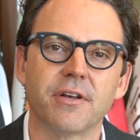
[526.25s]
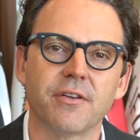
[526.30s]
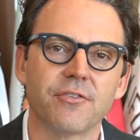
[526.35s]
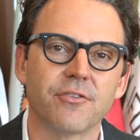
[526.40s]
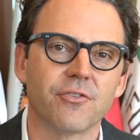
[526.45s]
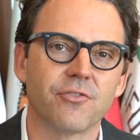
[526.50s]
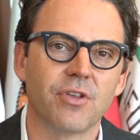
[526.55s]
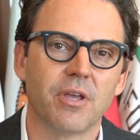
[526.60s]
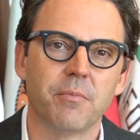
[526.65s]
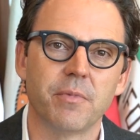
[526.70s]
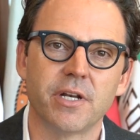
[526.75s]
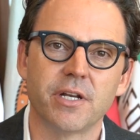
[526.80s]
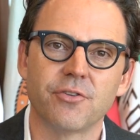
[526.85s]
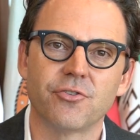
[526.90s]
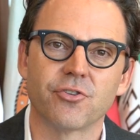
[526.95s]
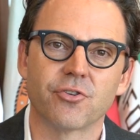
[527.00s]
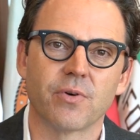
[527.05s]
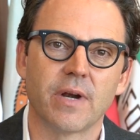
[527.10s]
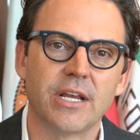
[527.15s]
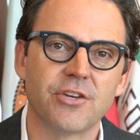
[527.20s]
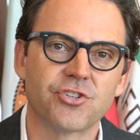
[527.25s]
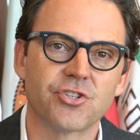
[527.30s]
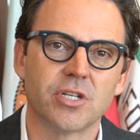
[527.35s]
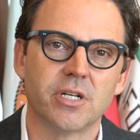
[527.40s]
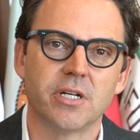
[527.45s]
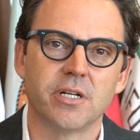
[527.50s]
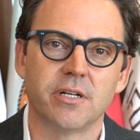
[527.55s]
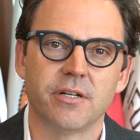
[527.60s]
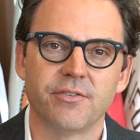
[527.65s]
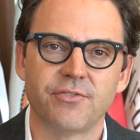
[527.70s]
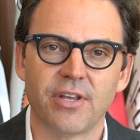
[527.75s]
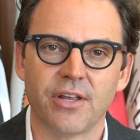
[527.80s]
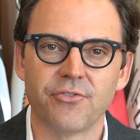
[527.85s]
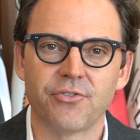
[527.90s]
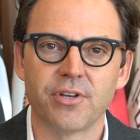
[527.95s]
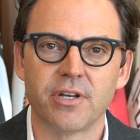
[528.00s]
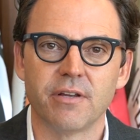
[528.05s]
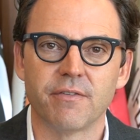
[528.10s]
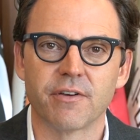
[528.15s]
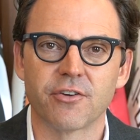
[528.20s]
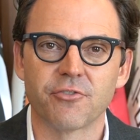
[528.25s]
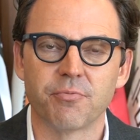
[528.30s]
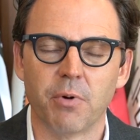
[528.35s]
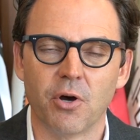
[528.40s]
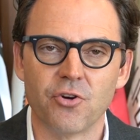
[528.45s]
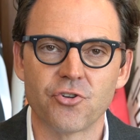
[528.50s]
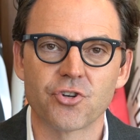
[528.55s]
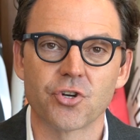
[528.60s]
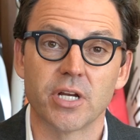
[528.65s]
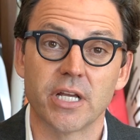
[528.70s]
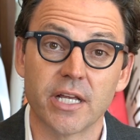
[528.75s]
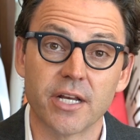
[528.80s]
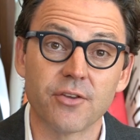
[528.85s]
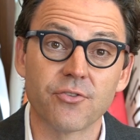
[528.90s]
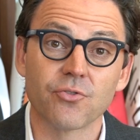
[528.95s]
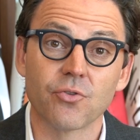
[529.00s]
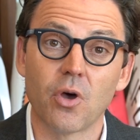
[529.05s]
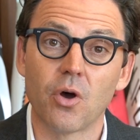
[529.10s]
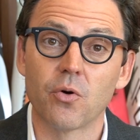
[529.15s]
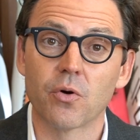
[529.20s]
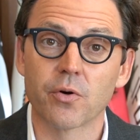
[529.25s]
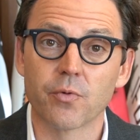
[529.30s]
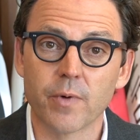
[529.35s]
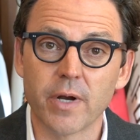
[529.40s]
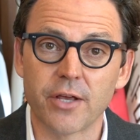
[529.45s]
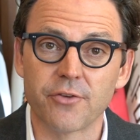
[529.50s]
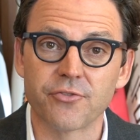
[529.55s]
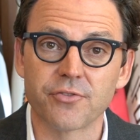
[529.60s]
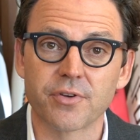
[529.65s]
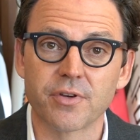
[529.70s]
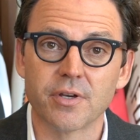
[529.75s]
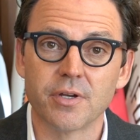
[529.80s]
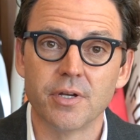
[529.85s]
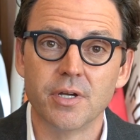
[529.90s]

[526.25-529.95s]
it is a limited duration and intensity of exposure, it is lower risk.